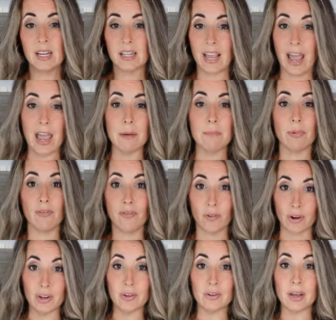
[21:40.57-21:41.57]
okay,
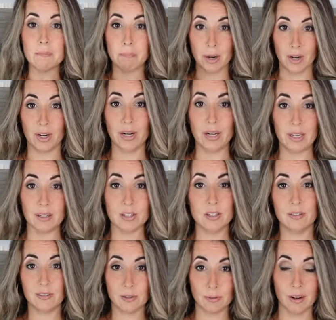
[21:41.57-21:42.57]
before you get buried in
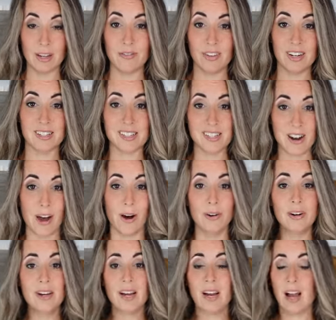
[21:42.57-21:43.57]
20 feet of snow,